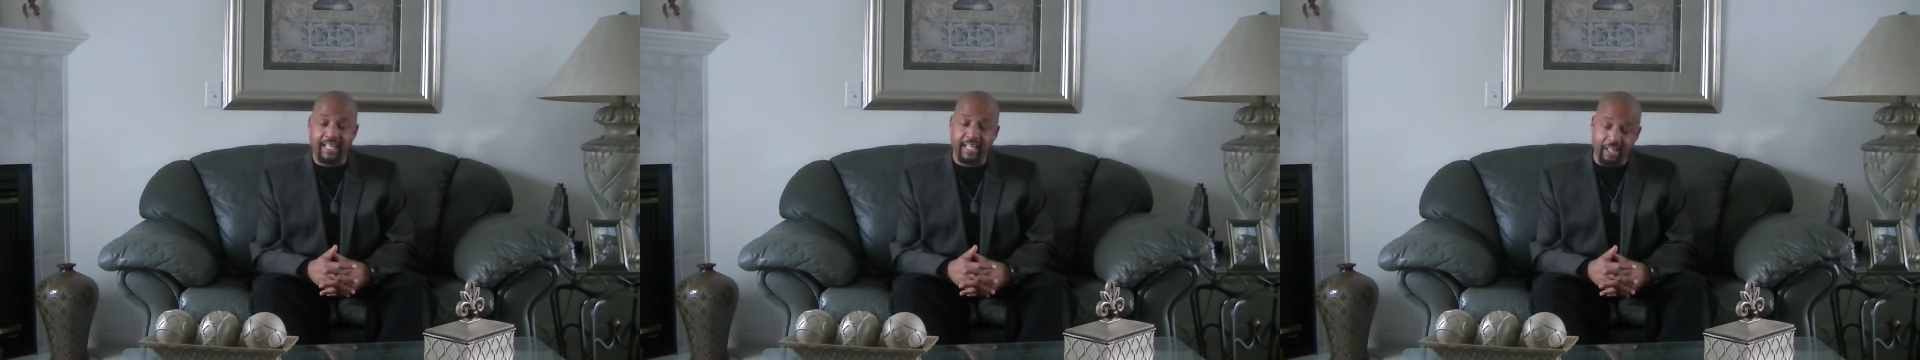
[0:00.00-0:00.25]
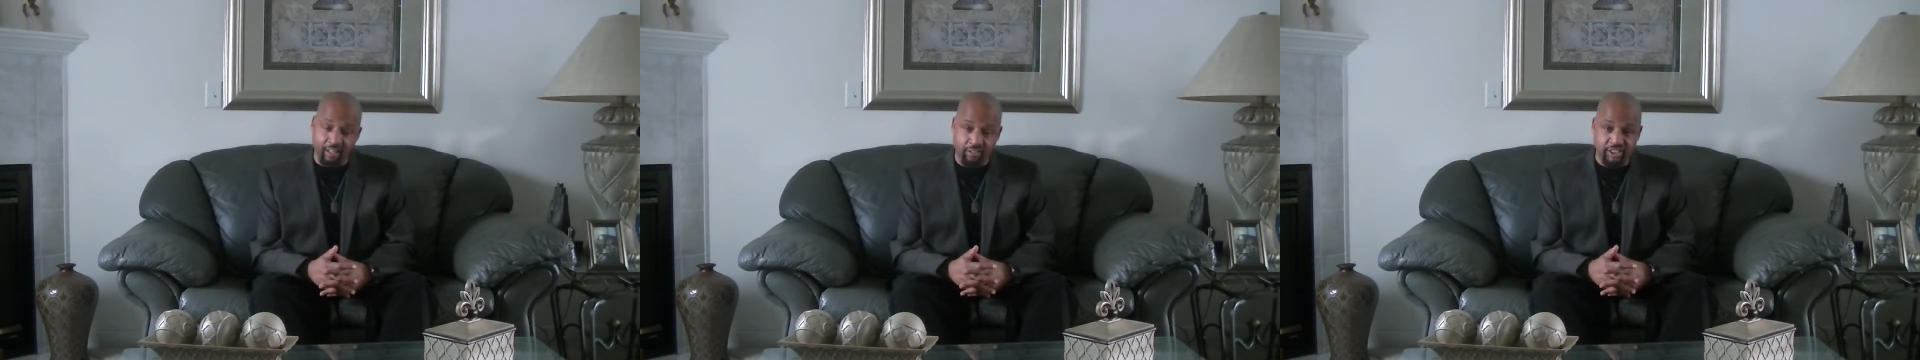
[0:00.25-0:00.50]

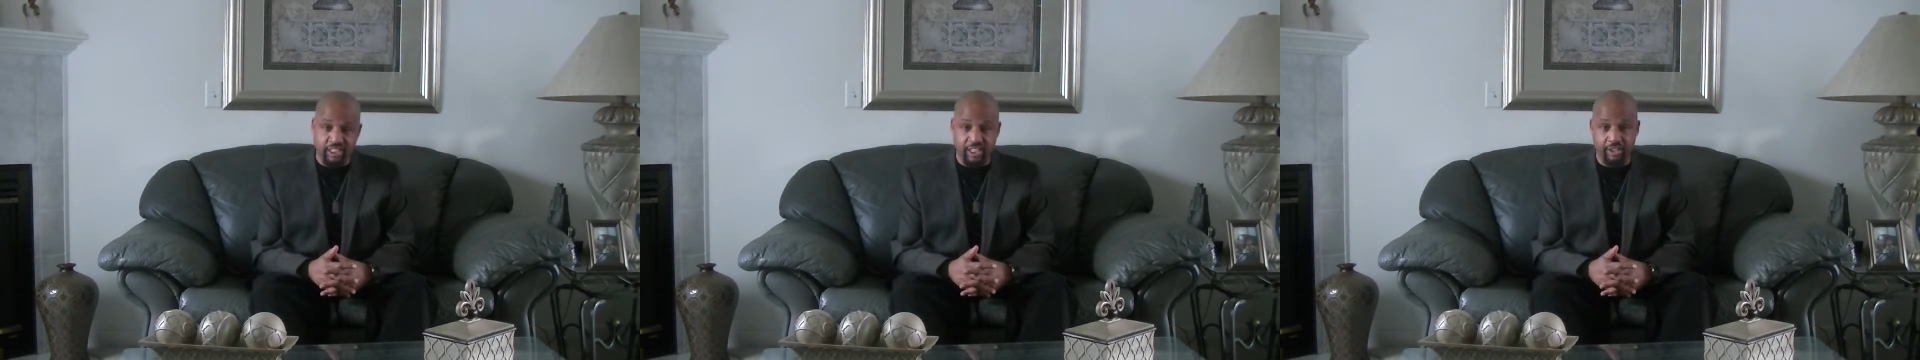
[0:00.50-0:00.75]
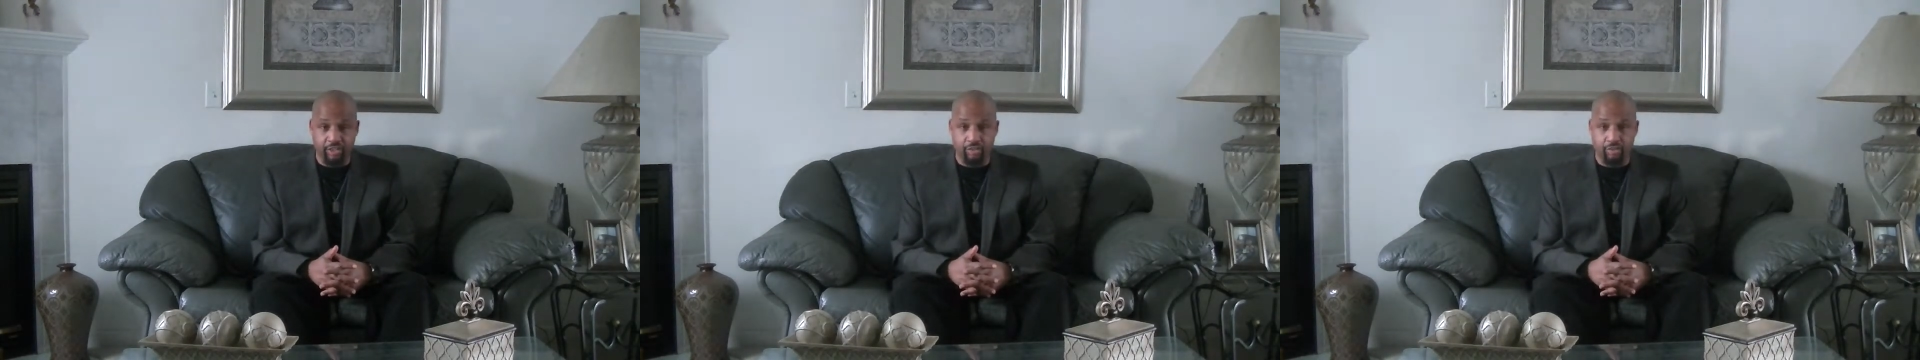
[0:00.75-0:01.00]
guarantee
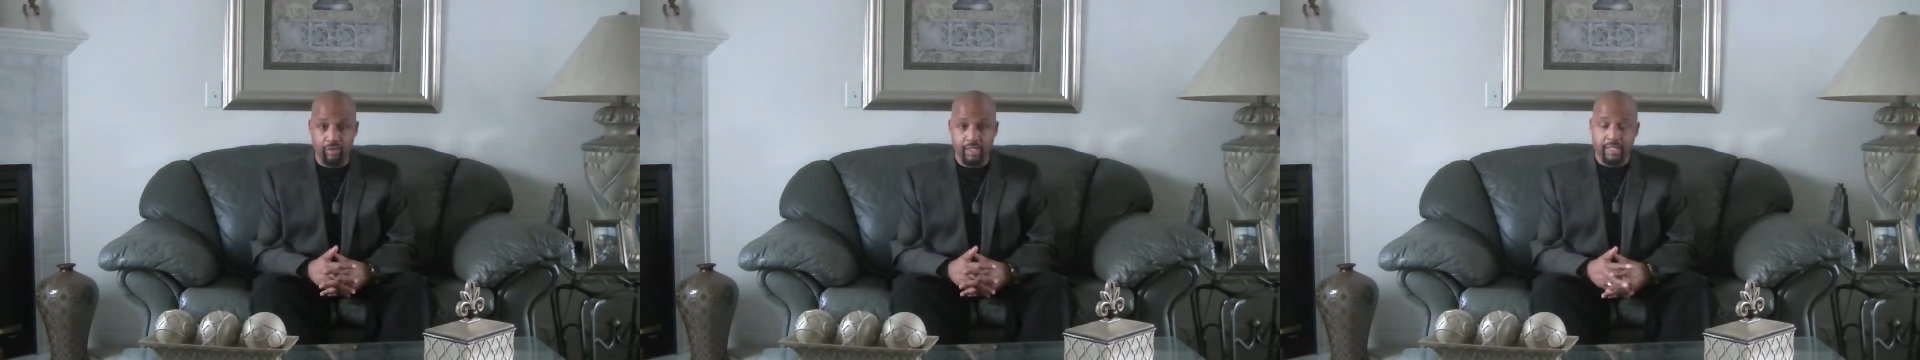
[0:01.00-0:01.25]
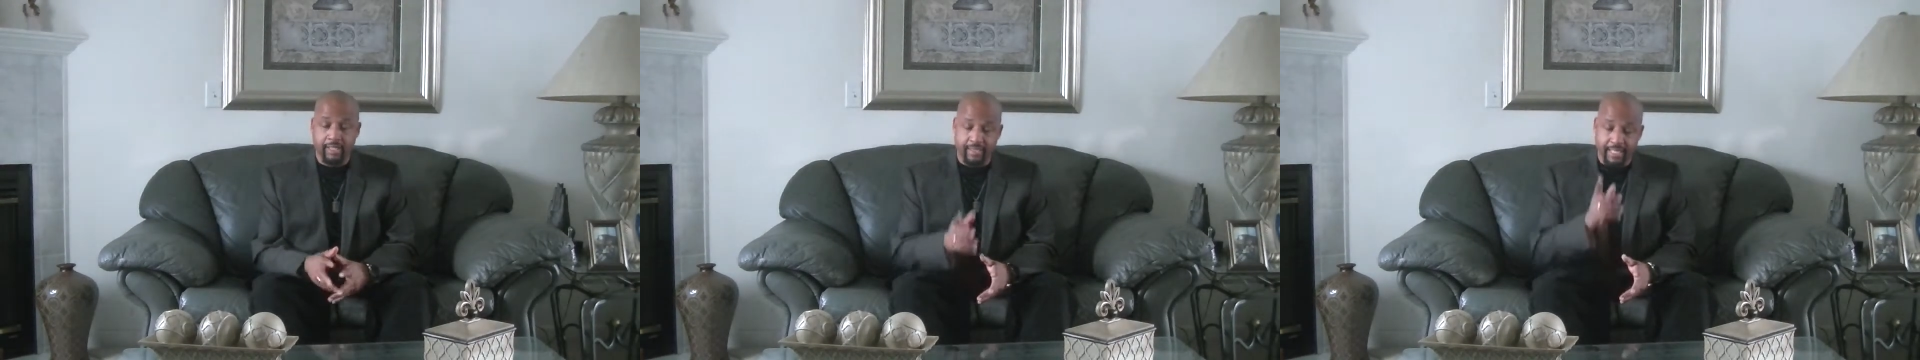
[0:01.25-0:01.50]
you
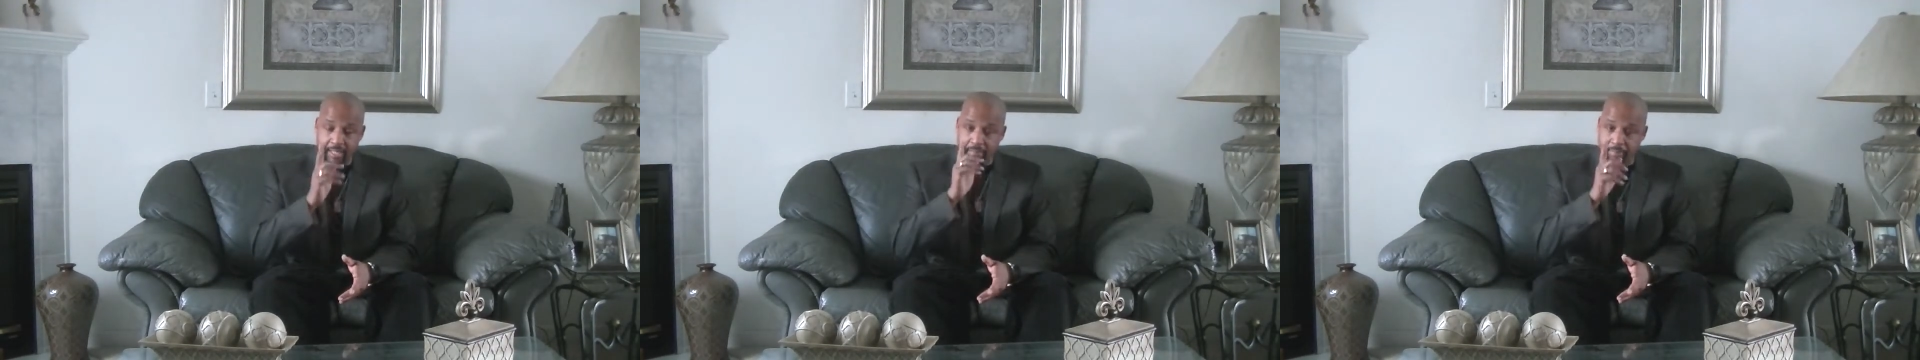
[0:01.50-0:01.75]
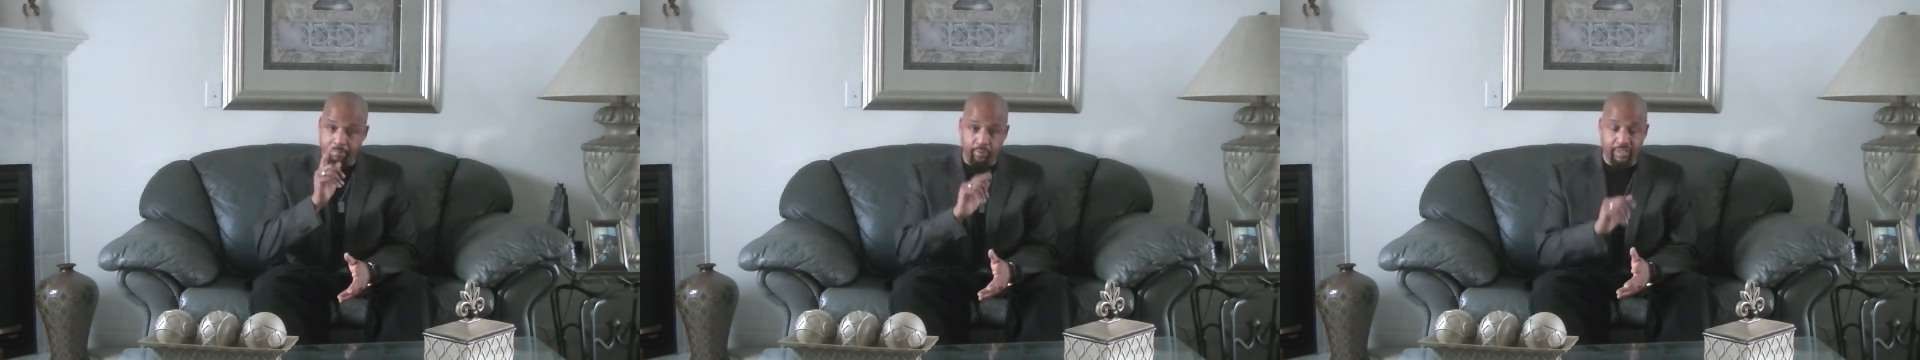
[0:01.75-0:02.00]
they'll
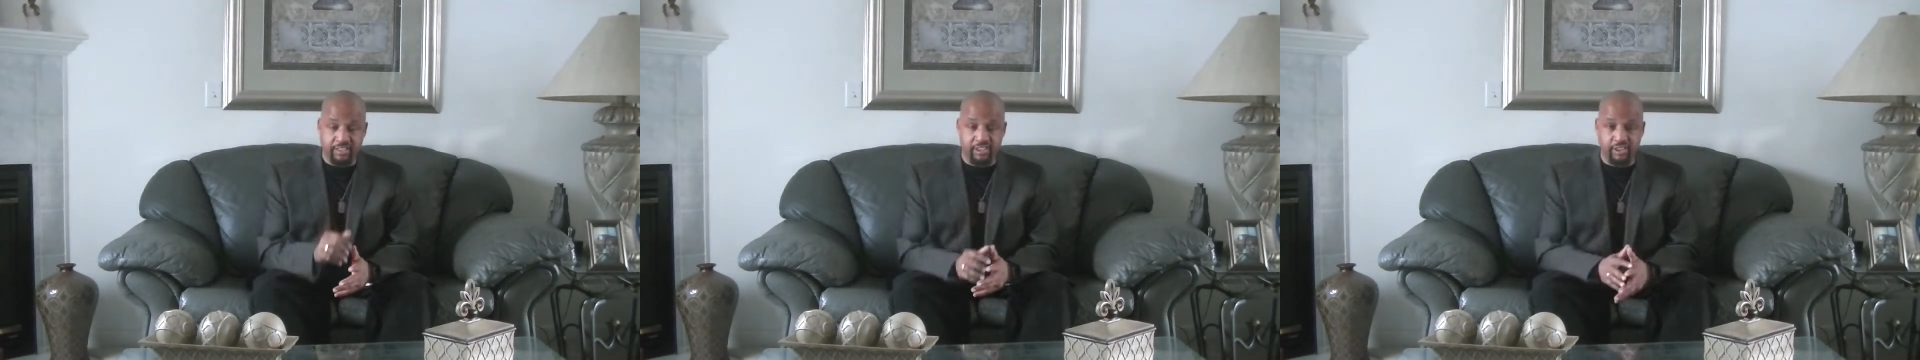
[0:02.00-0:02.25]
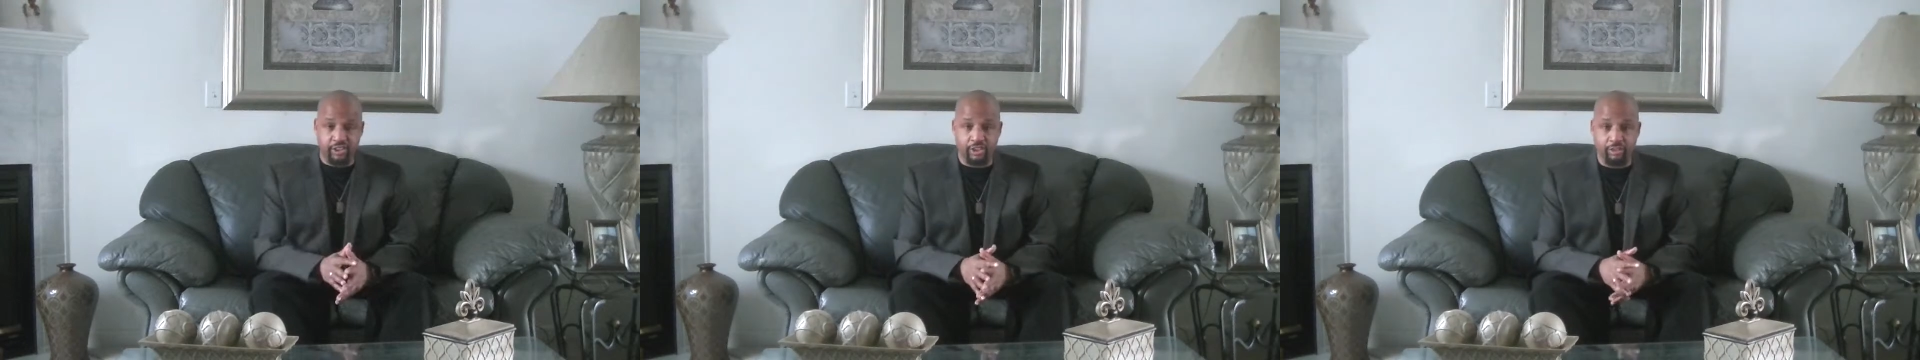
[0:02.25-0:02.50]
be
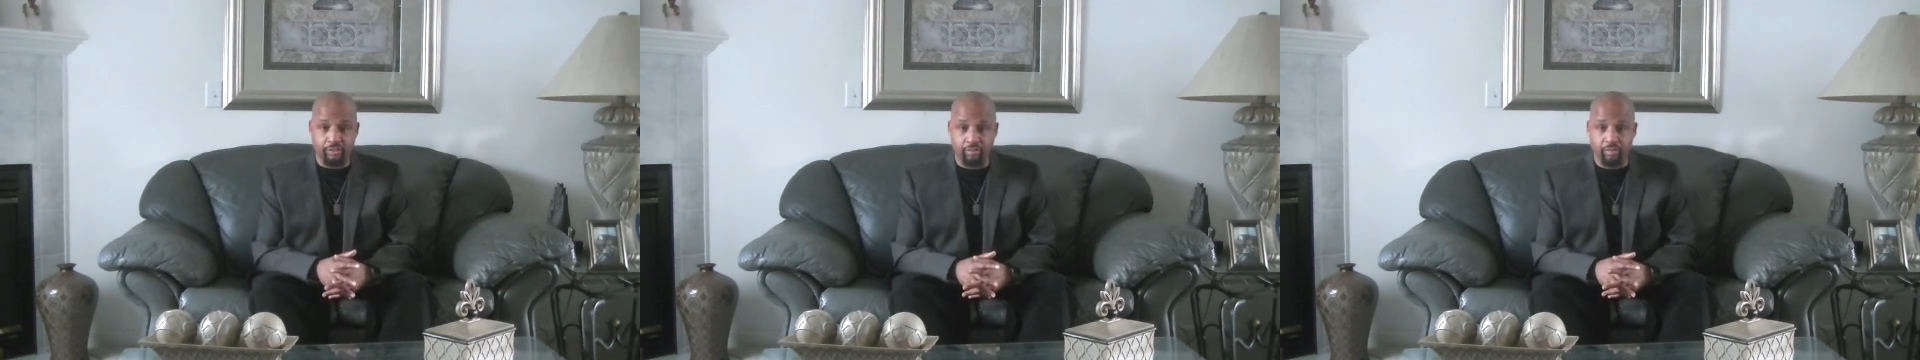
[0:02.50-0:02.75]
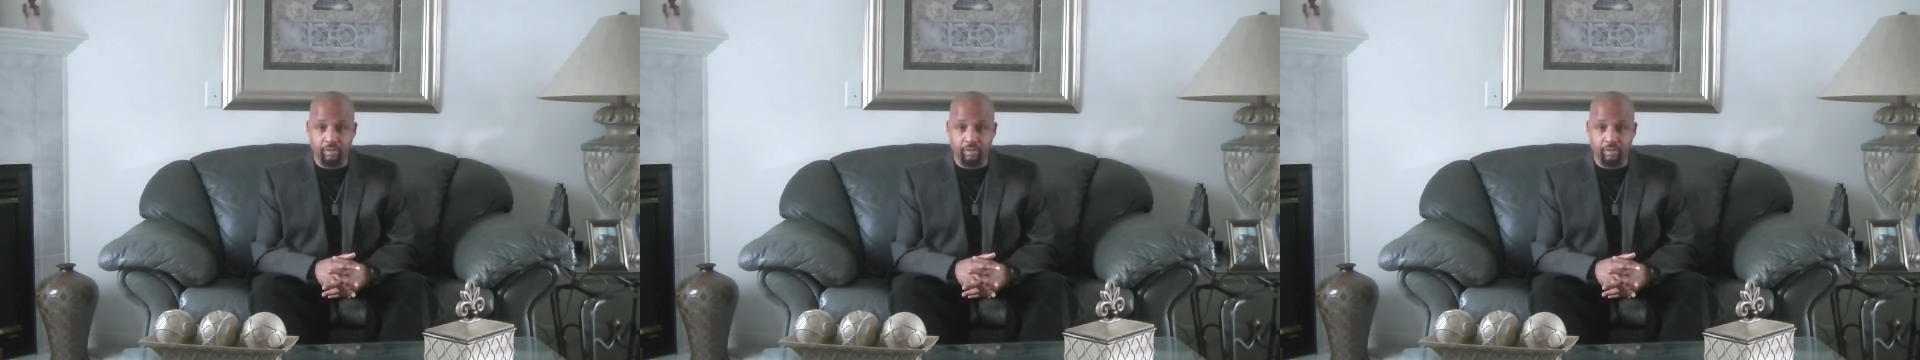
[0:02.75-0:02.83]
preaching to you.